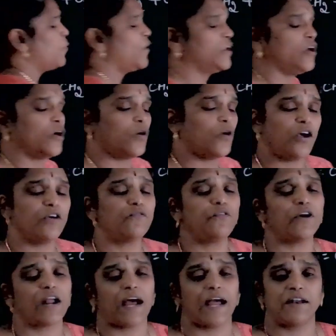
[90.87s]
when you're going
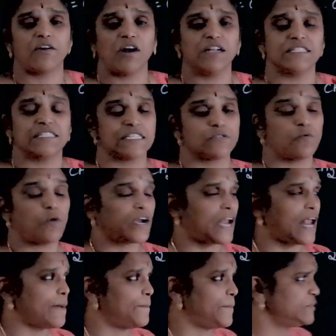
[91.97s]
for hydrolysis, what
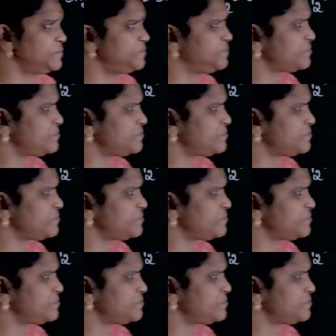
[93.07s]
happened?